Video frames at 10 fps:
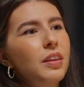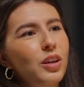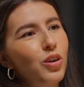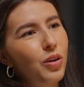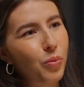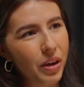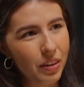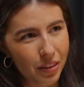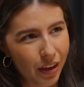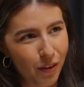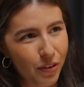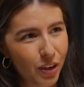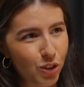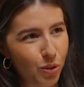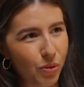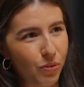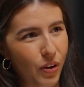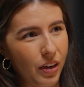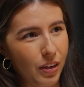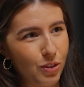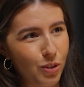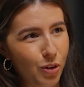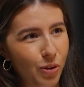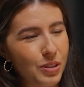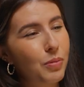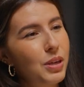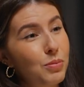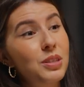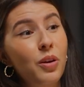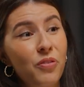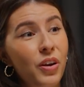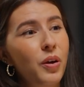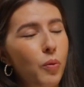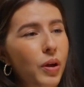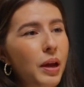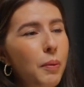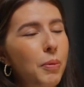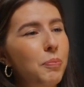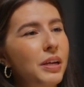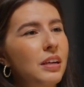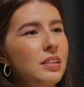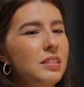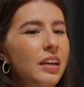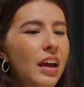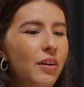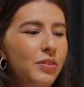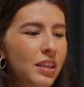that they're not aware that they have an issue with finance. Sometimes they're very aware, but because they have